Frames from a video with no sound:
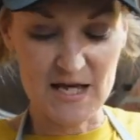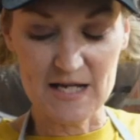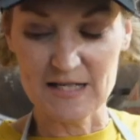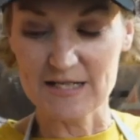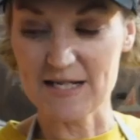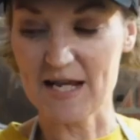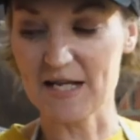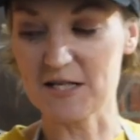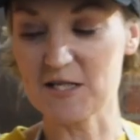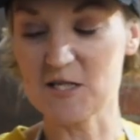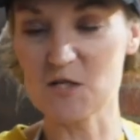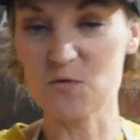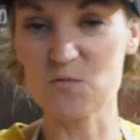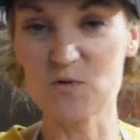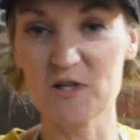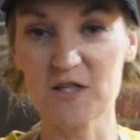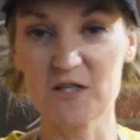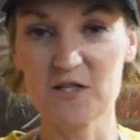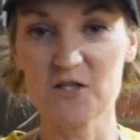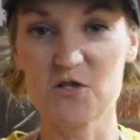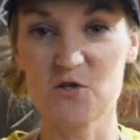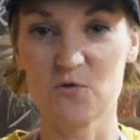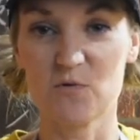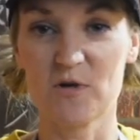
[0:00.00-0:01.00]
Next, we're
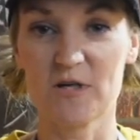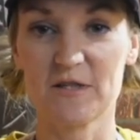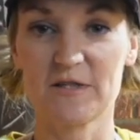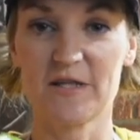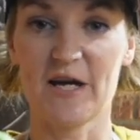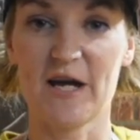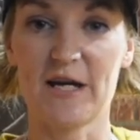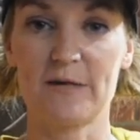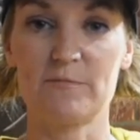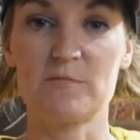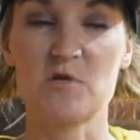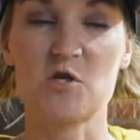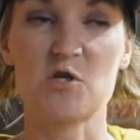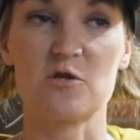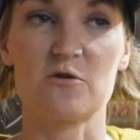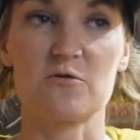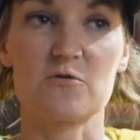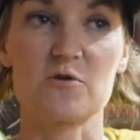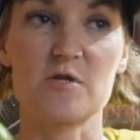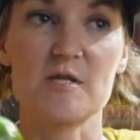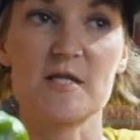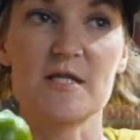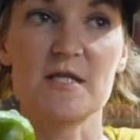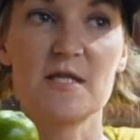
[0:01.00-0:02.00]
gonna do our lime
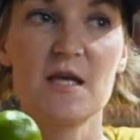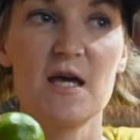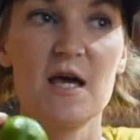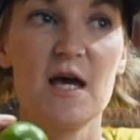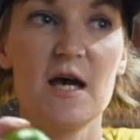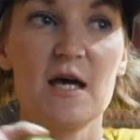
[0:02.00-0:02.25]
juice.